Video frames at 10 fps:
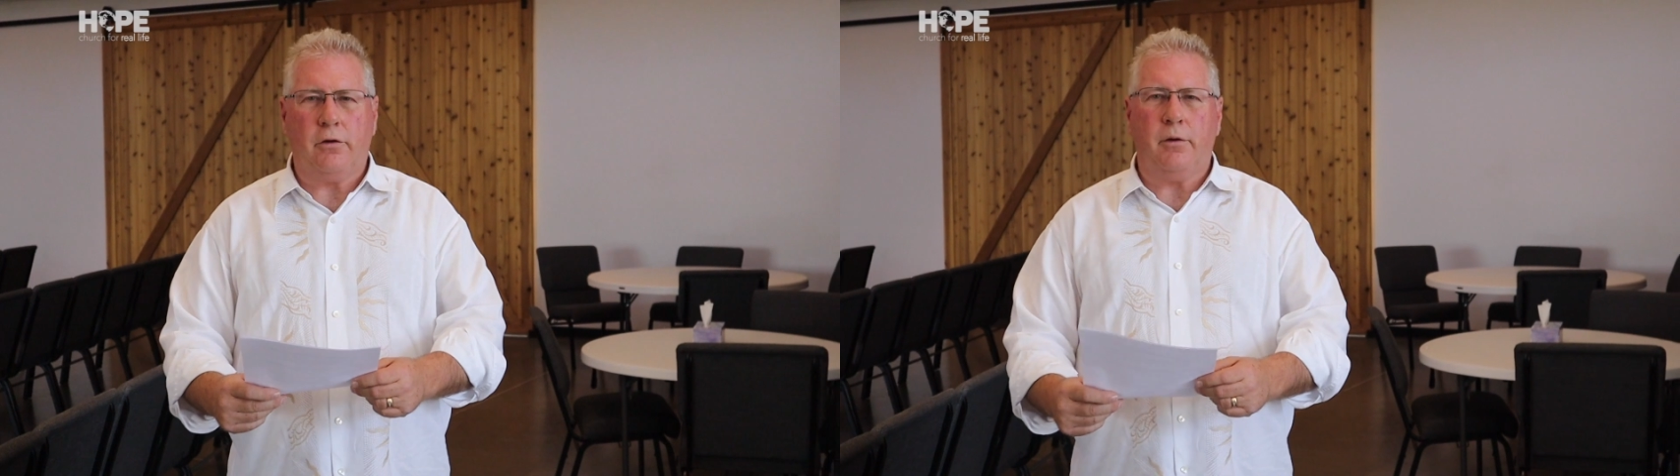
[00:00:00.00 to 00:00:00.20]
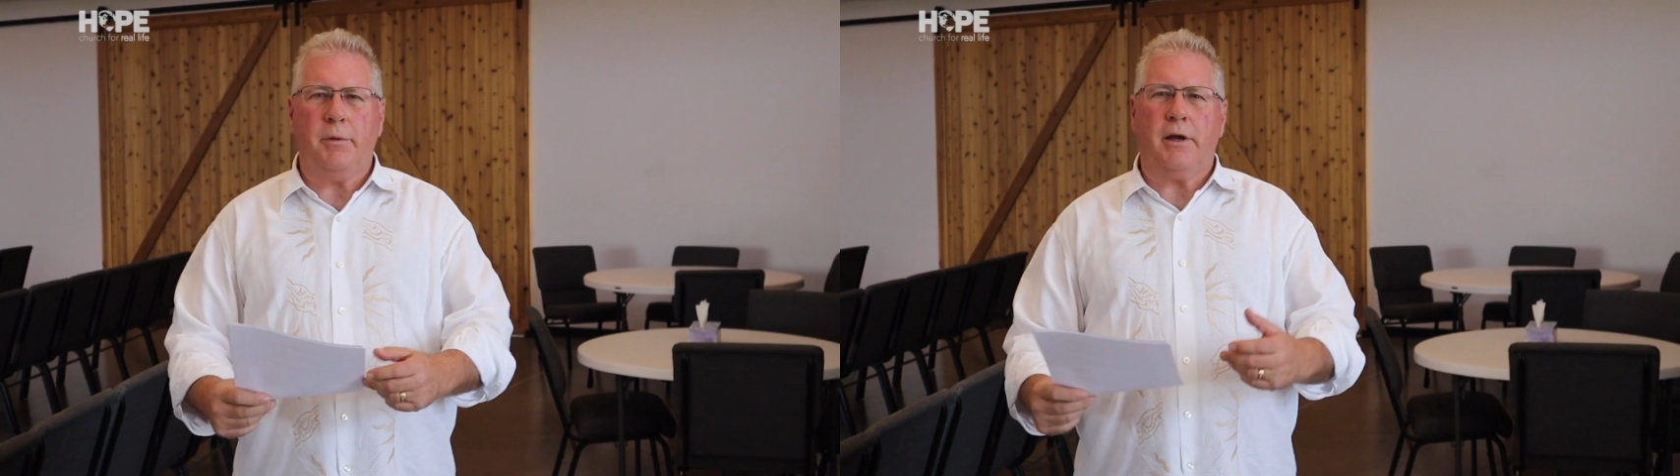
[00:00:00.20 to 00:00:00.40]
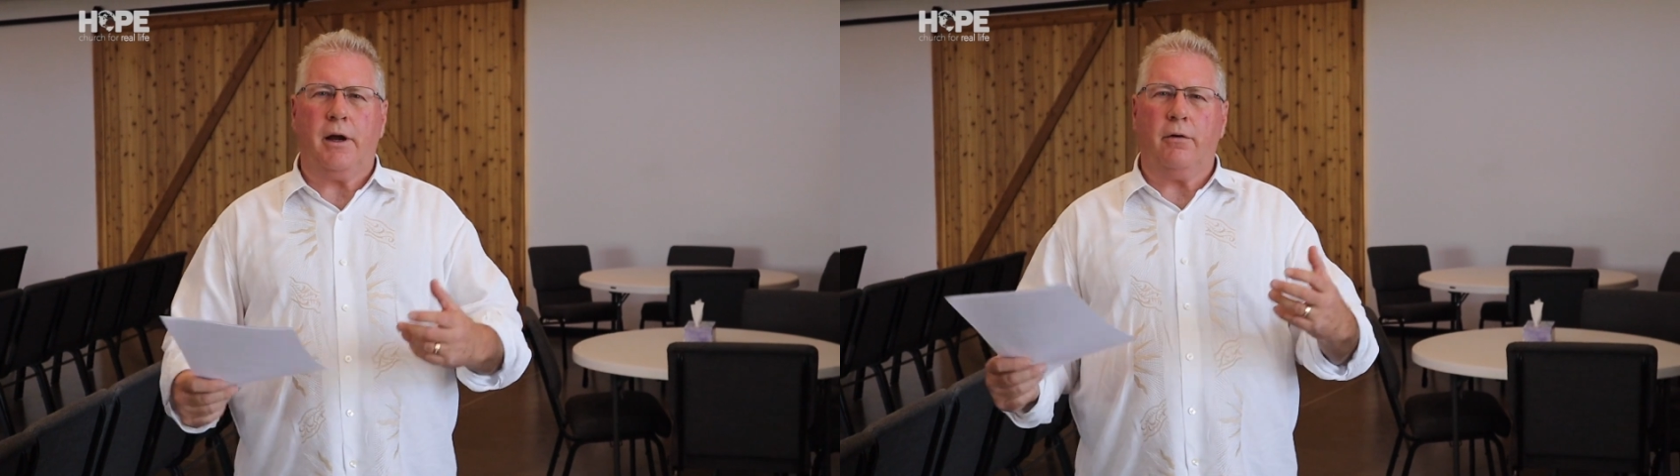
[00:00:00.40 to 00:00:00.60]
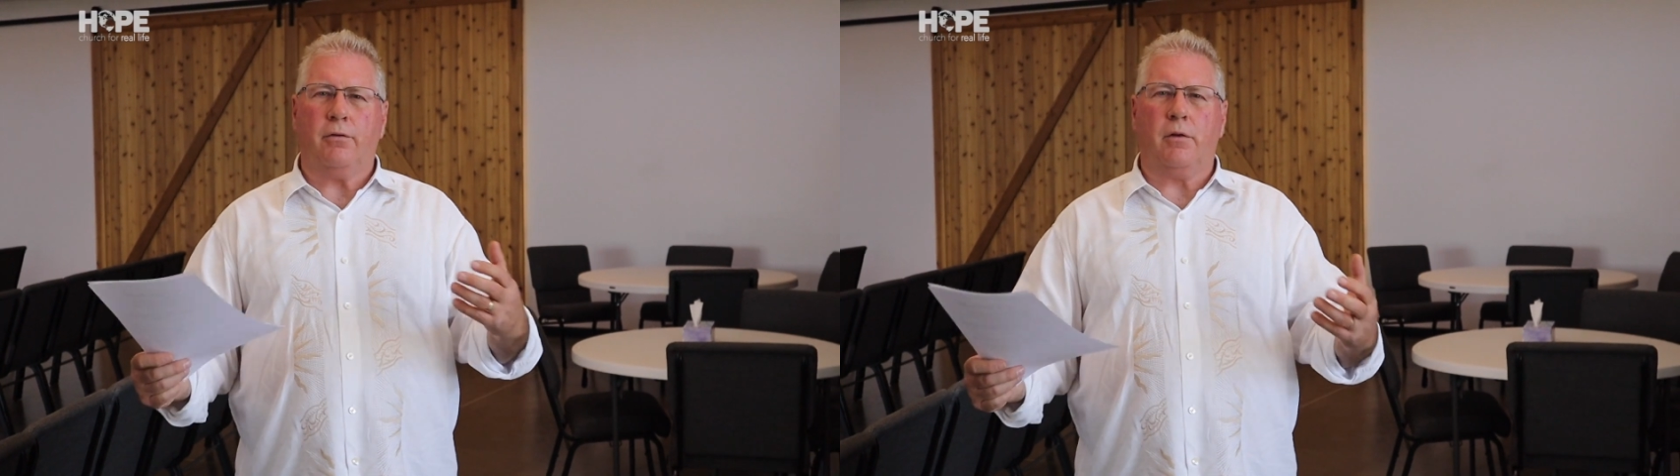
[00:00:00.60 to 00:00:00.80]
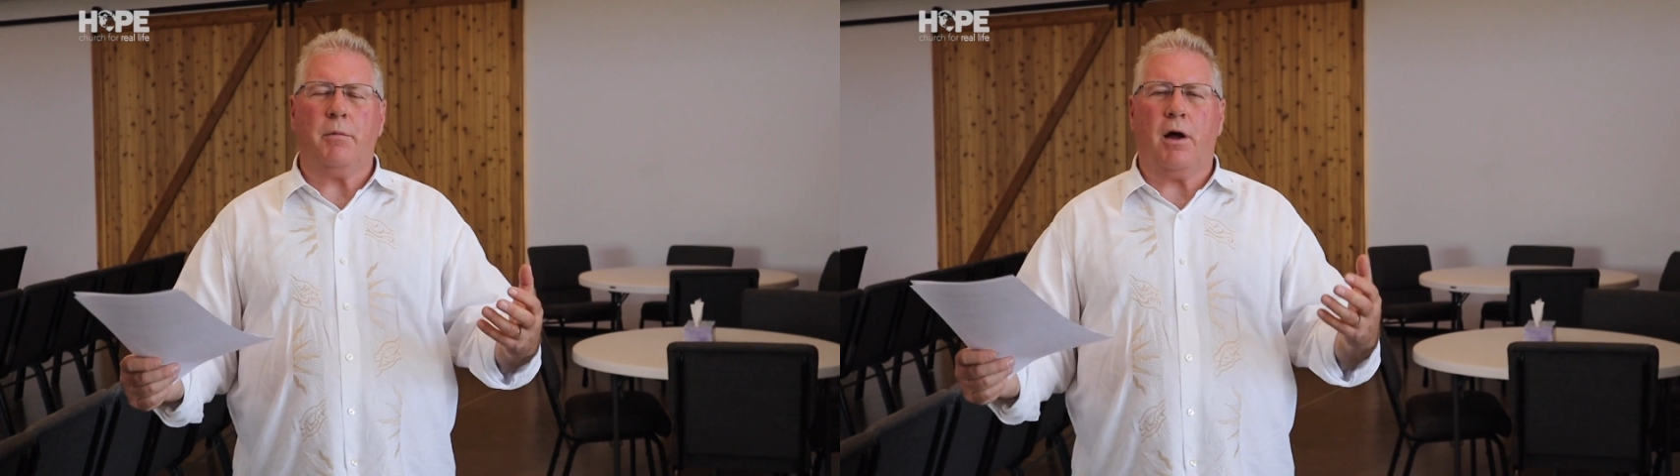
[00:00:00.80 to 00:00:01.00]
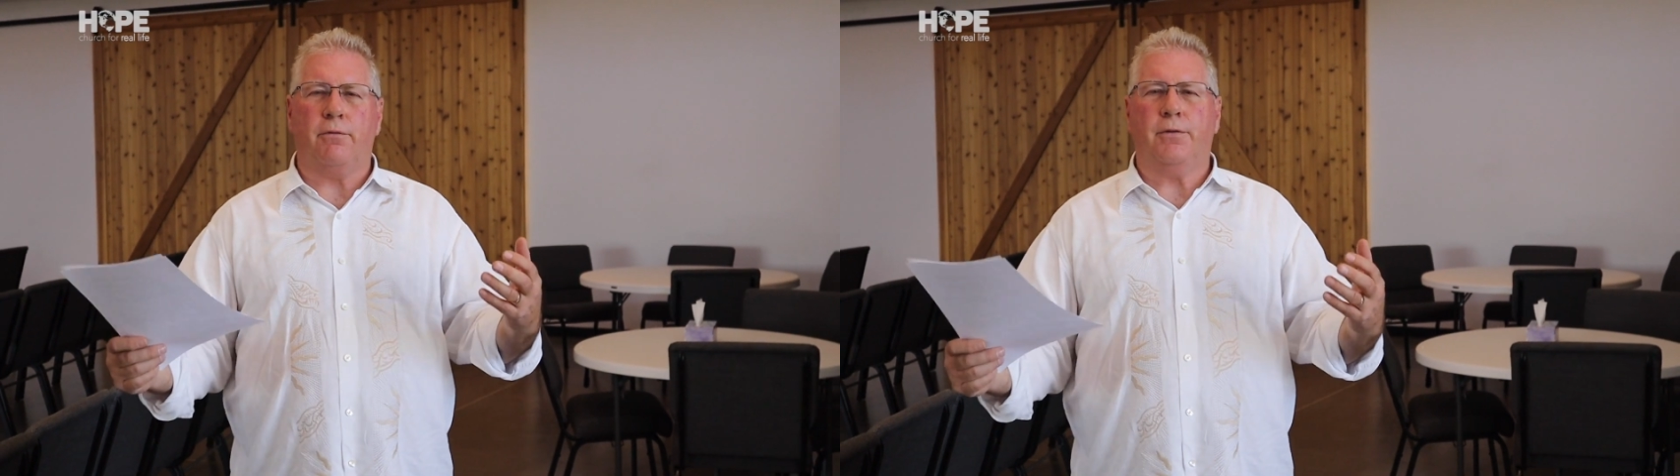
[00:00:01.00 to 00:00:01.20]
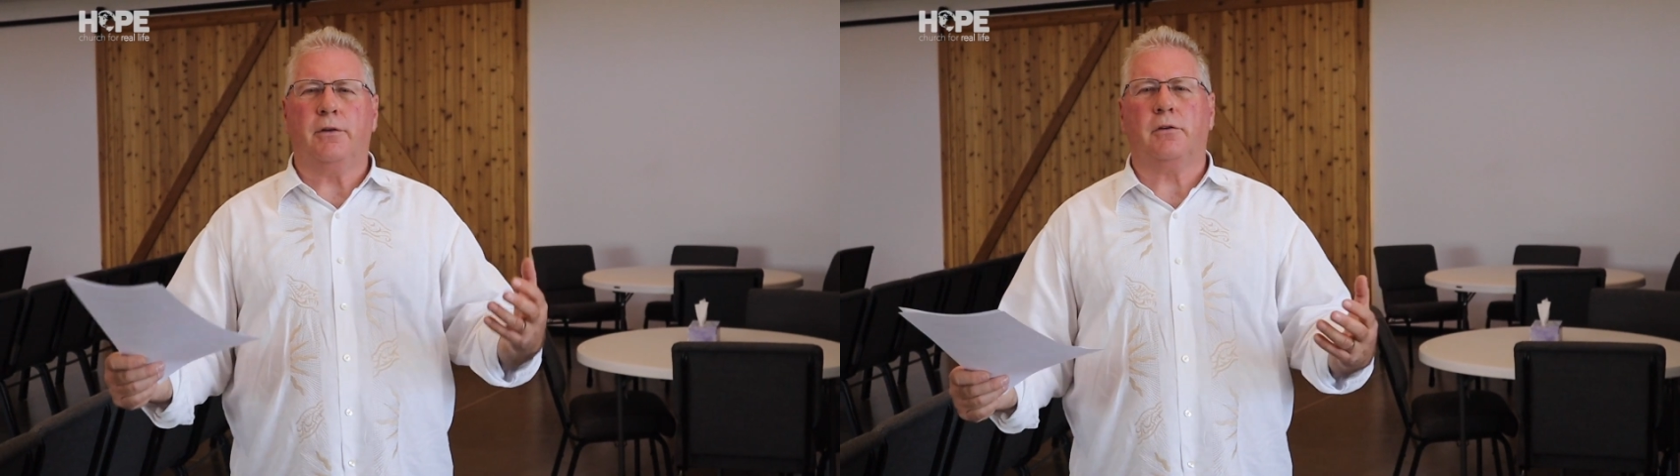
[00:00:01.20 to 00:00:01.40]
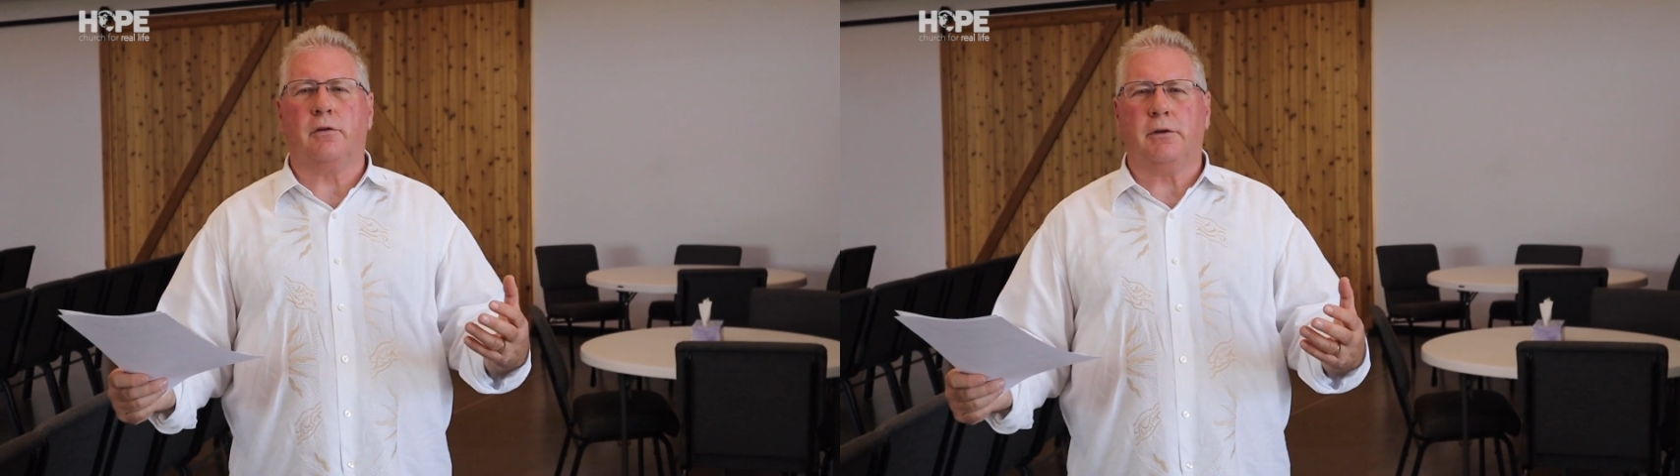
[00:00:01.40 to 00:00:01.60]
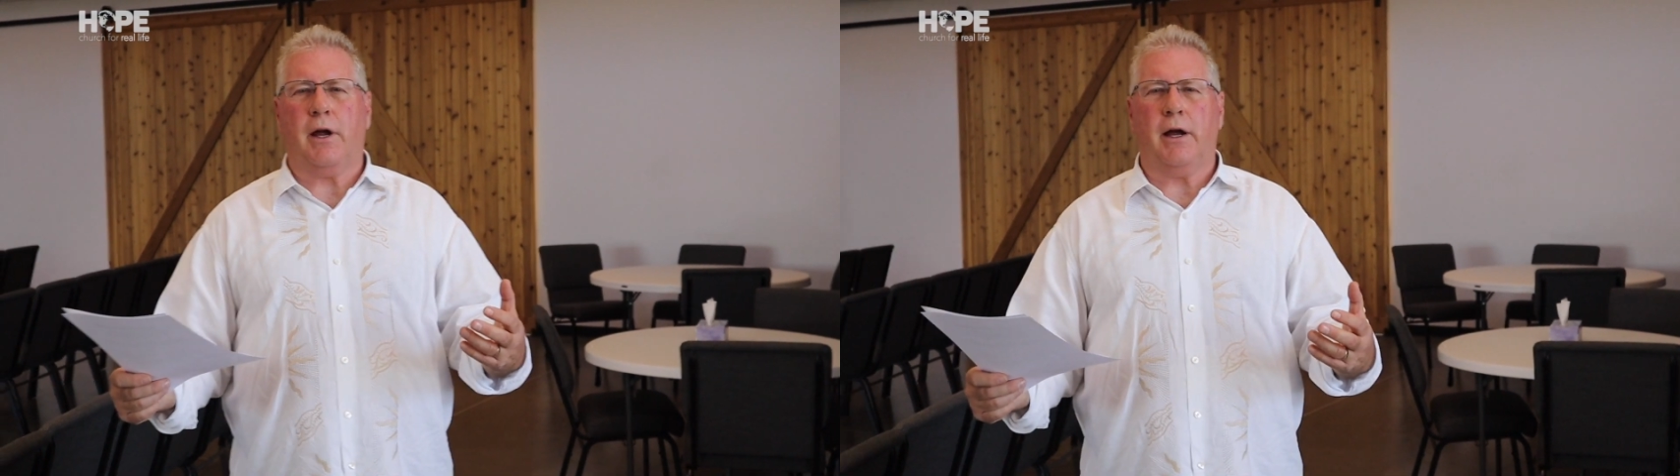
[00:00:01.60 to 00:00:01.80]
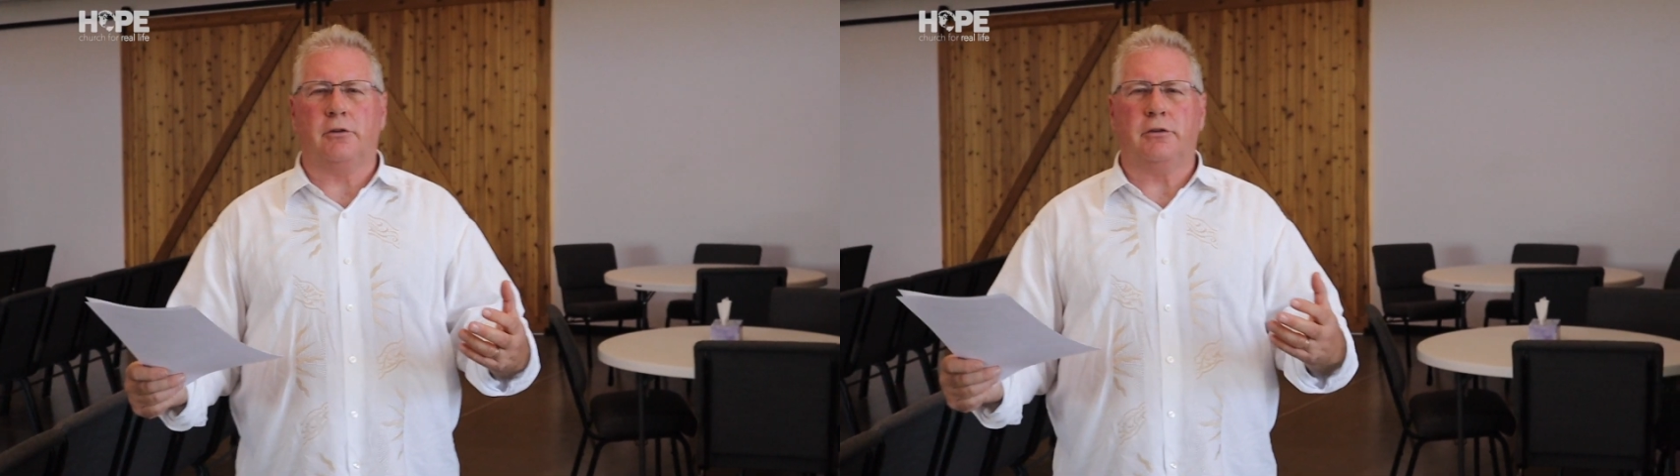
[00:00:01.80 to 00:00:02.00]
you to be careful about physical
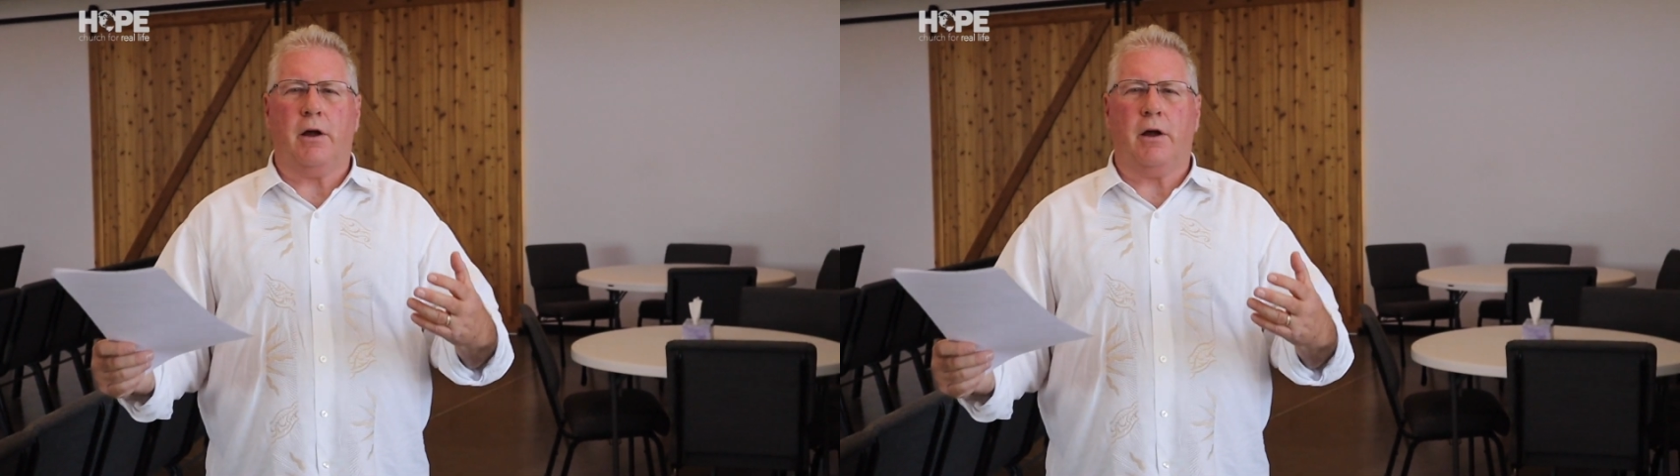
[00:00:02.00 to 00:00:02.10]
touch.